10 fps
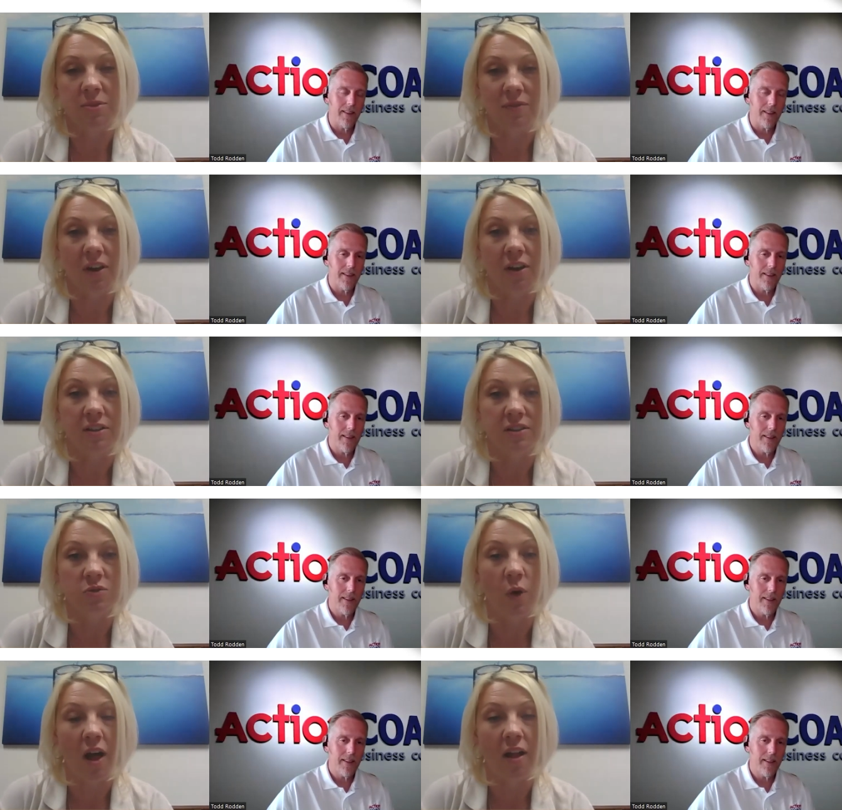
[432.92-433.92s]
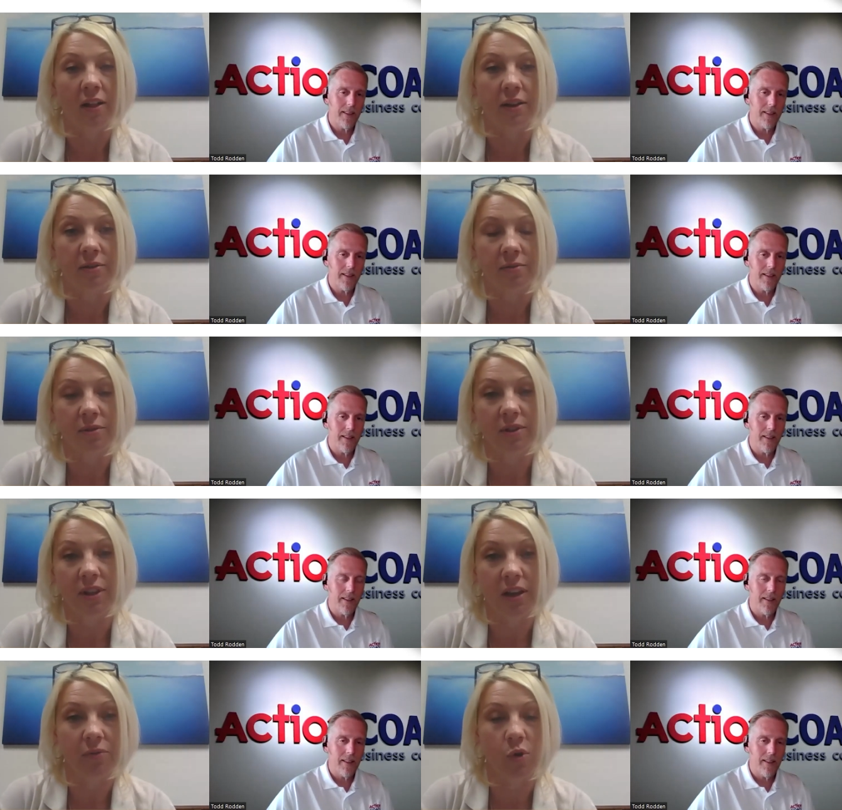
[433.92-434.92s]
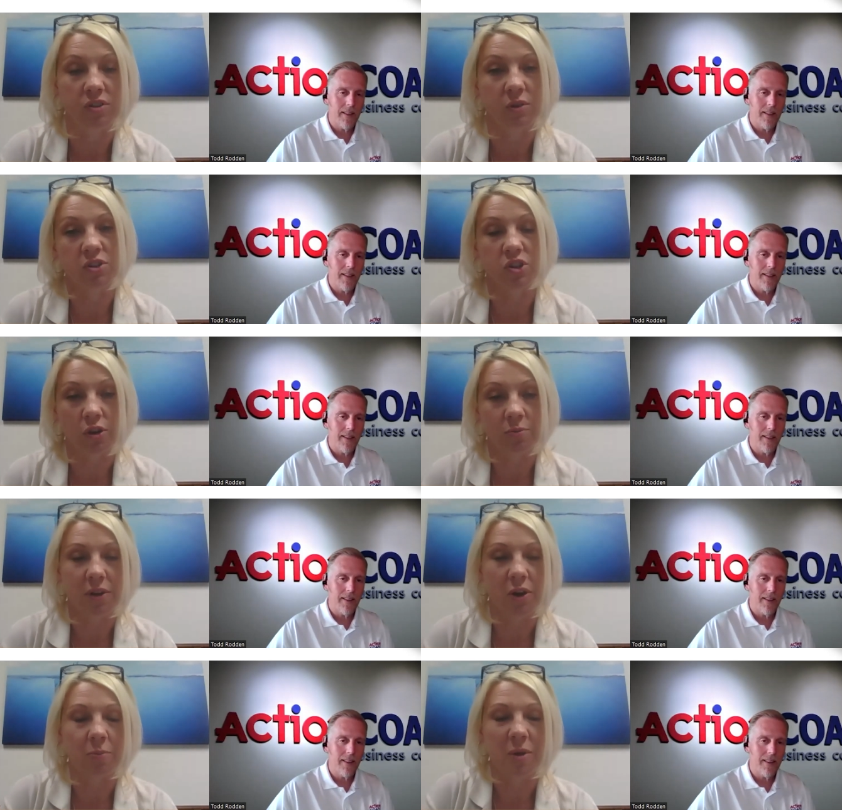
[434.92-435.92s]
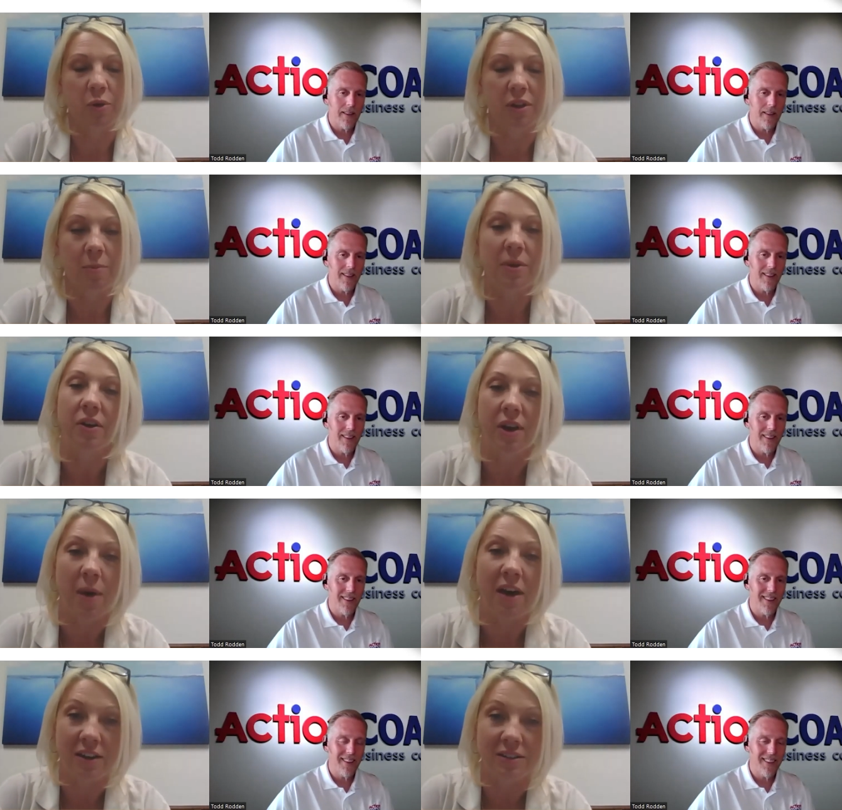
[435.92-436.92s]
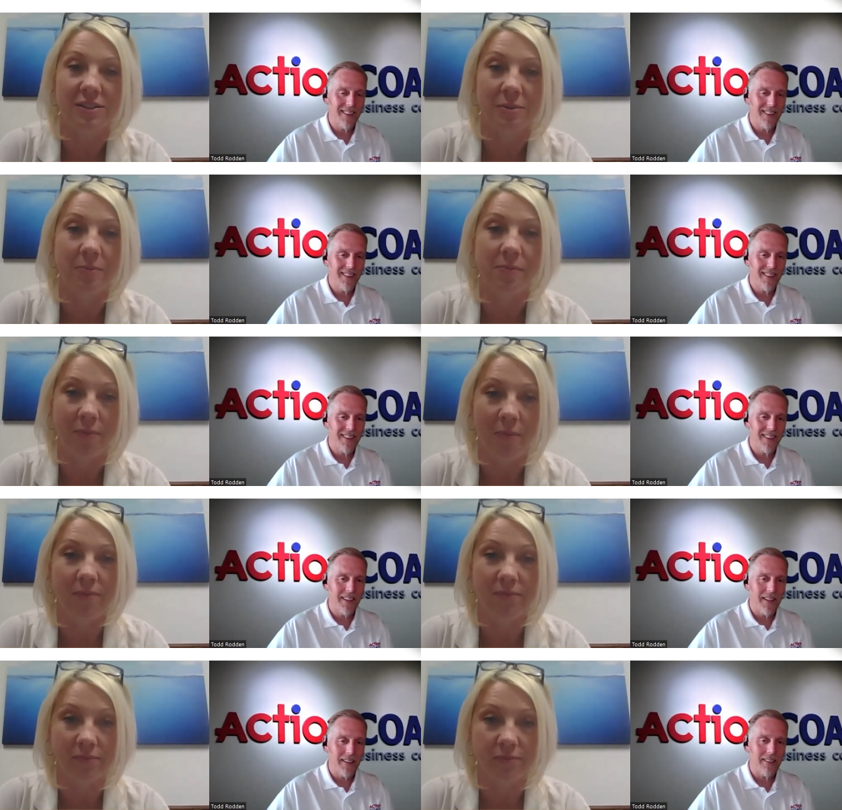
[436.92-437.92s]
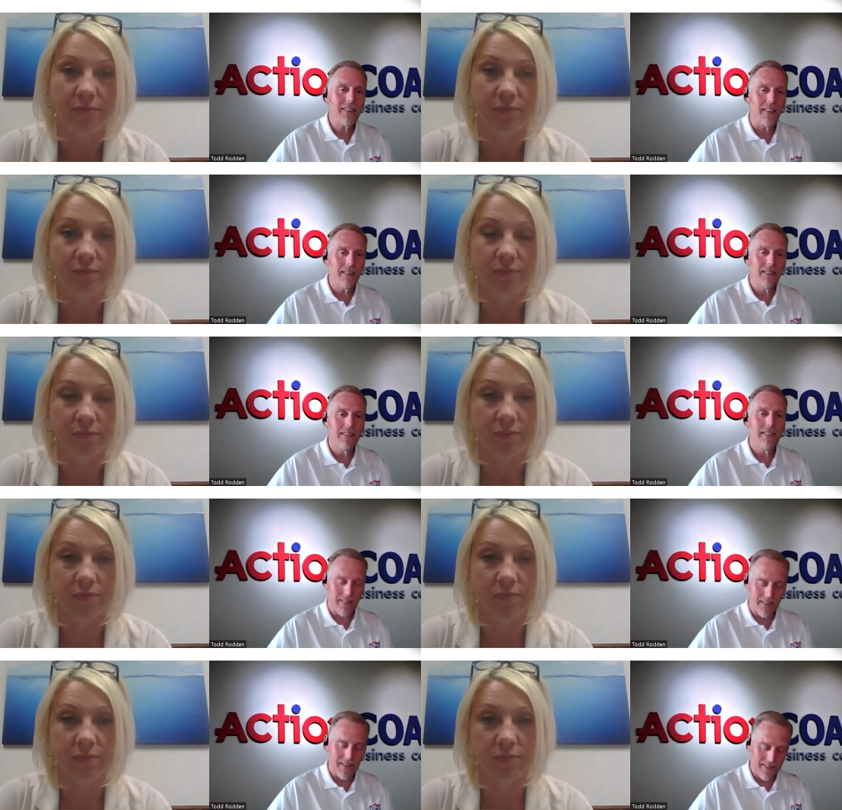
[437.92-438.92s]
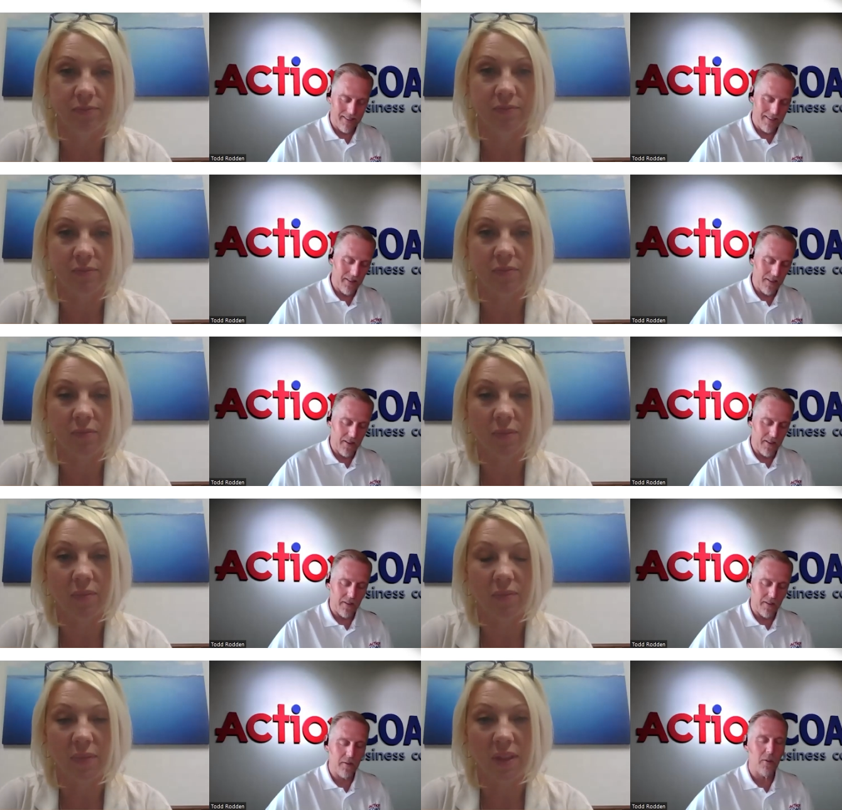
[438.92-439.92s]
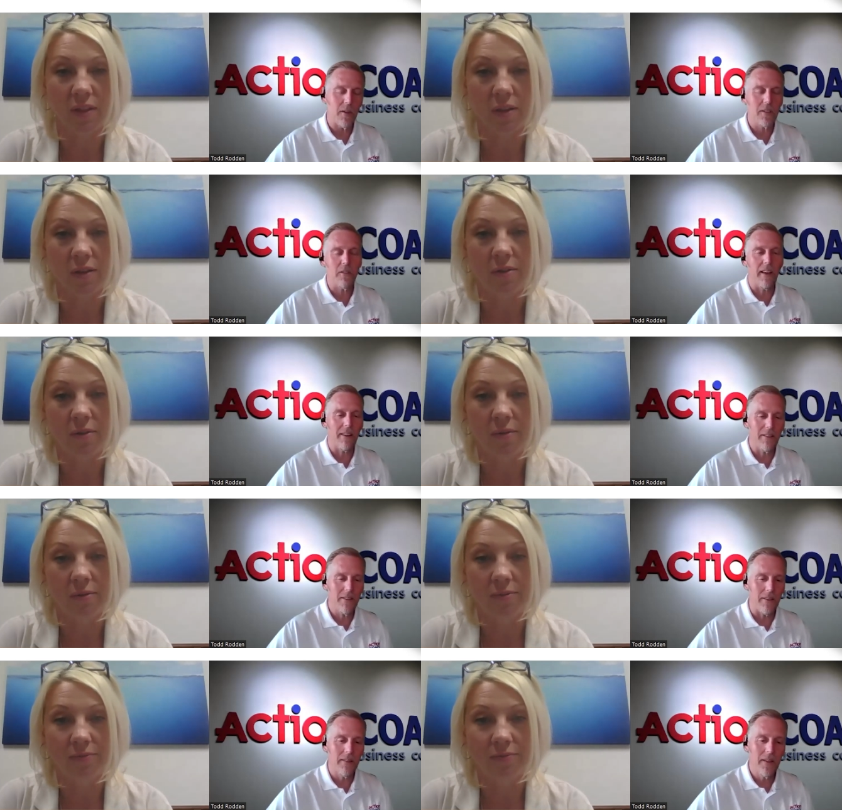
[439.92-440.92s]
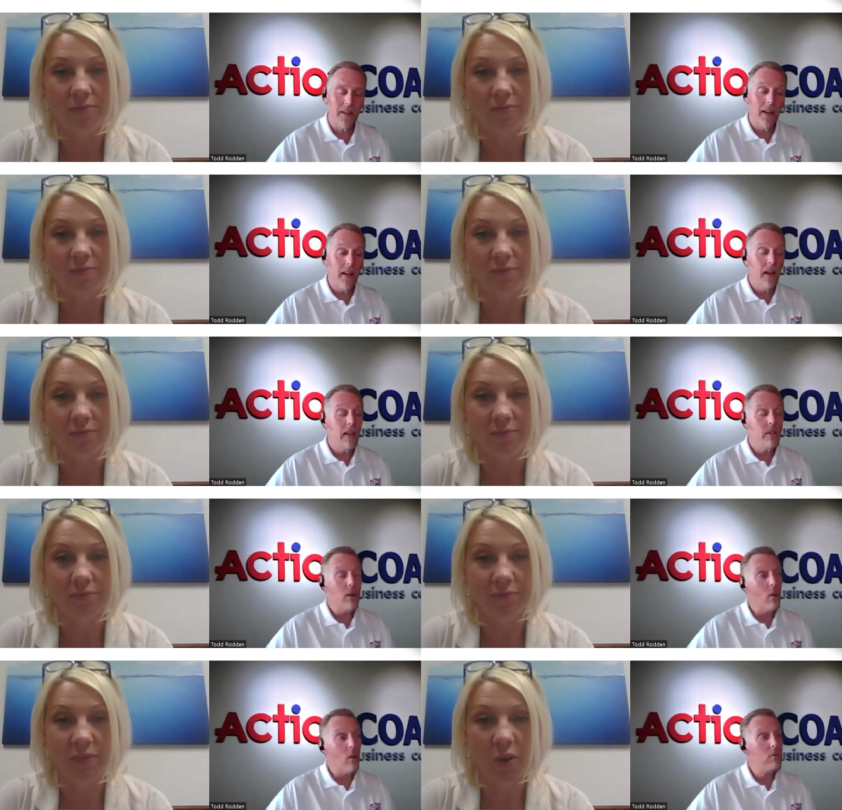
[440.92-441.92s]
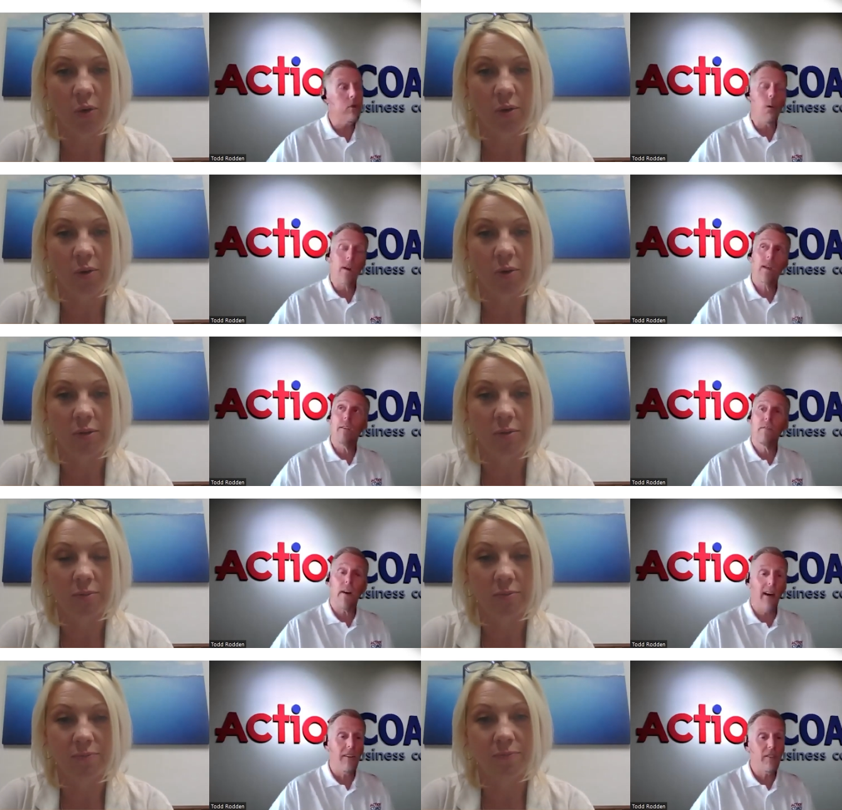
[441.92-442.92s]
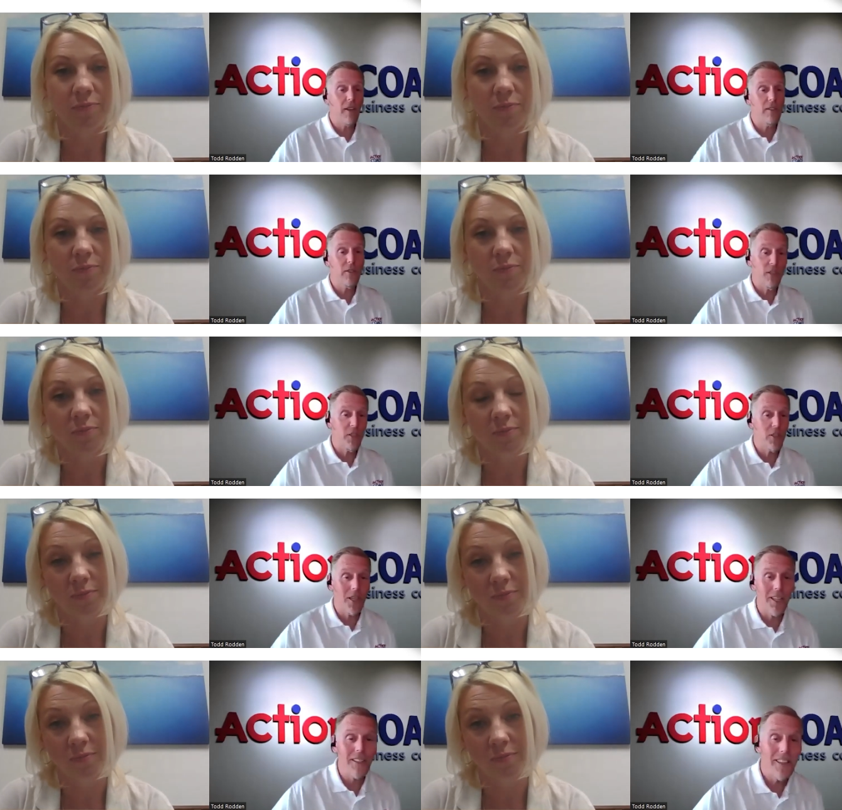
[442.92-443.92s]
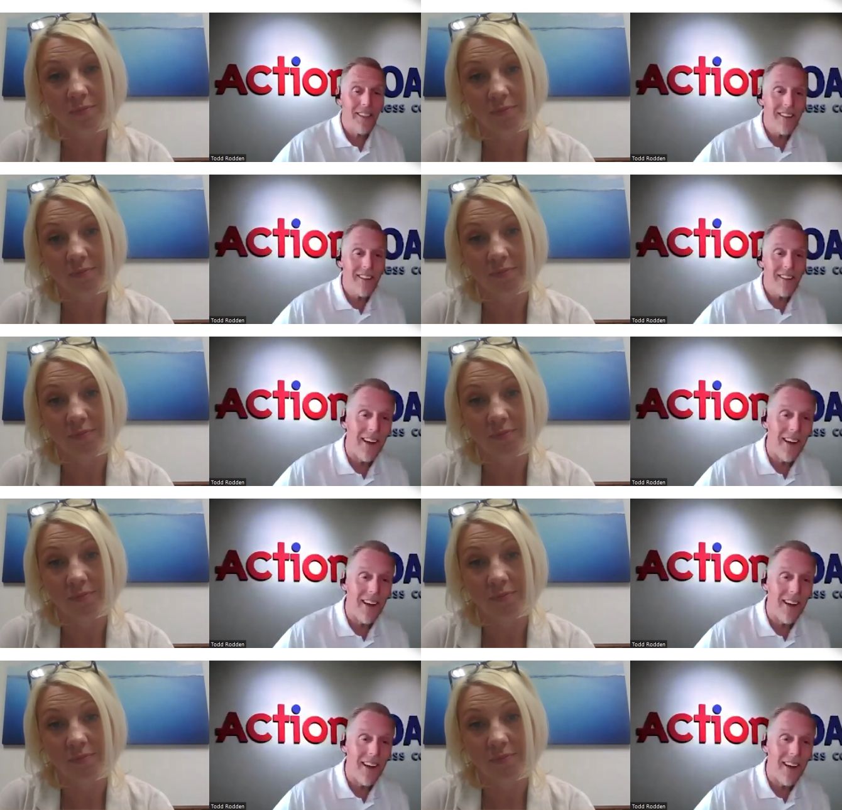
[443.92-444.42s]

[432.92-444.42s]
Speaker 1: types of areas as well. And then, of course, in return, you know, people end up hearing about us. Okay.
Speaker 2: Okay. So those traditional manners. So, so 25 years ish in uh,